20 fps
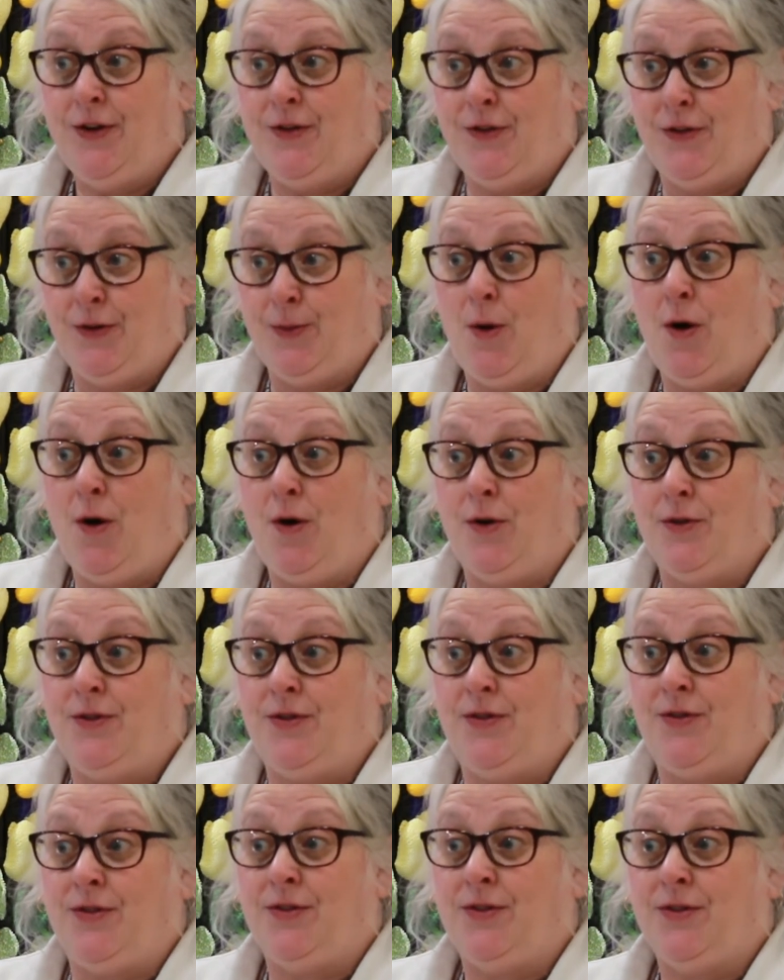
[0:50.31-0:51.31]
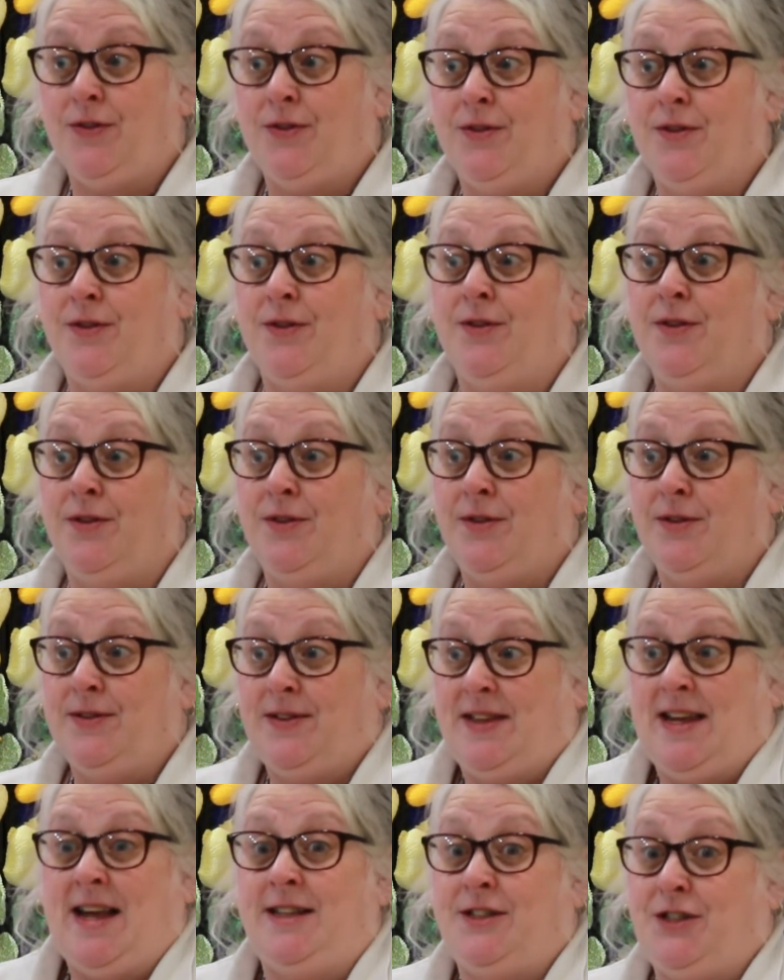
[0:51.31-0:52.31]
towards
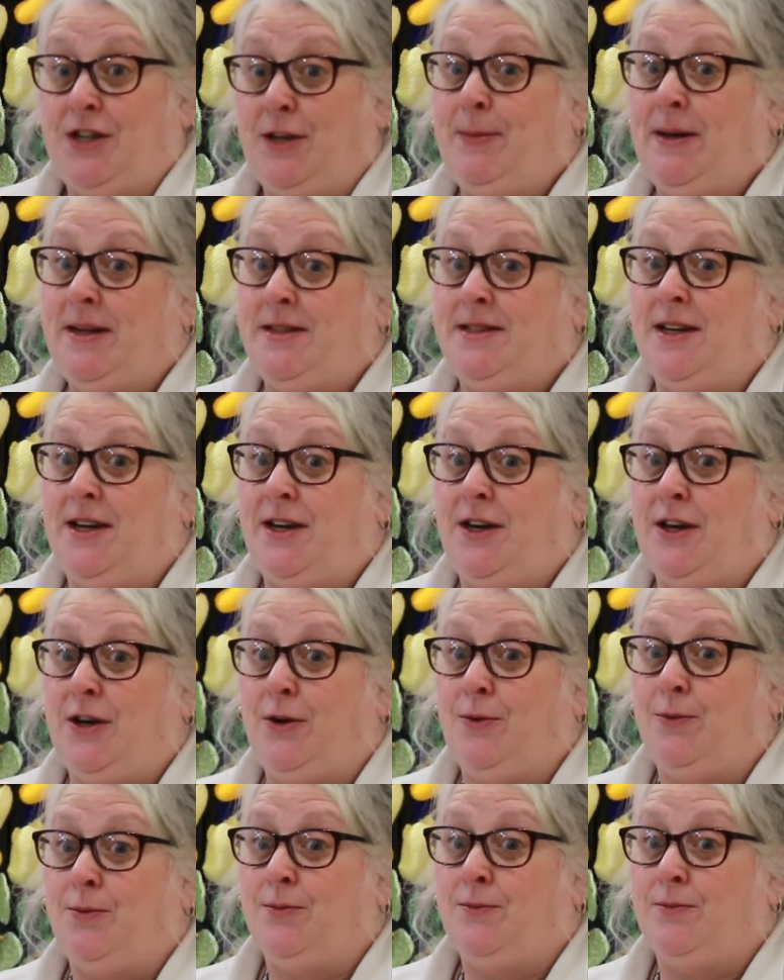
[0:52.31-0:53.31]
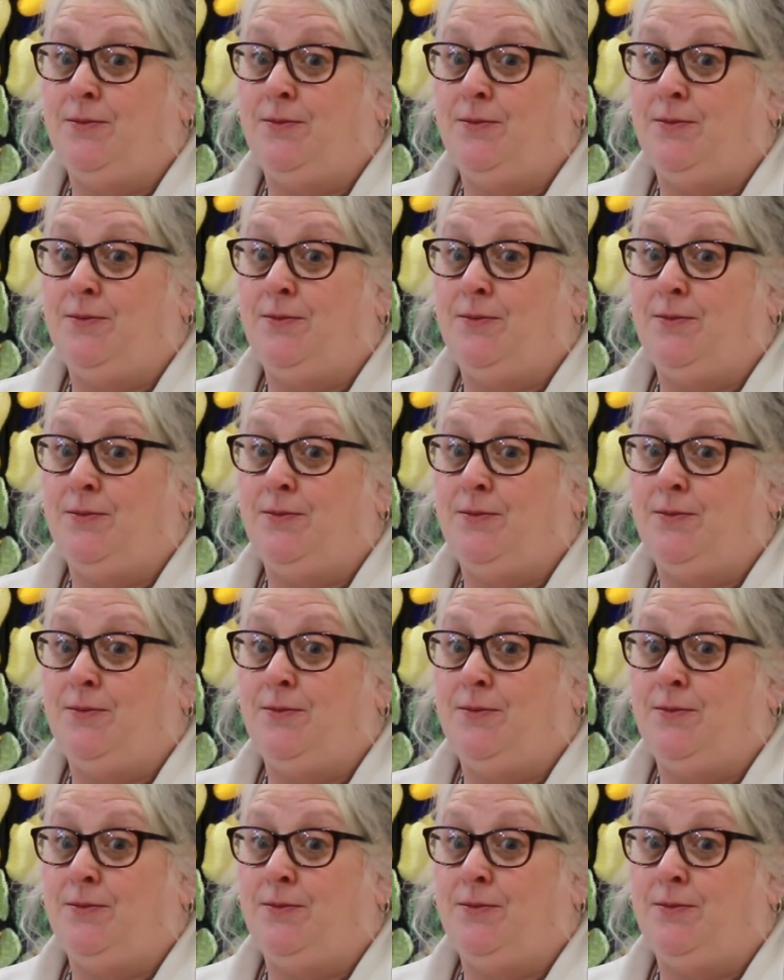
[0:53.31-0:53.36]
the LGBTQ.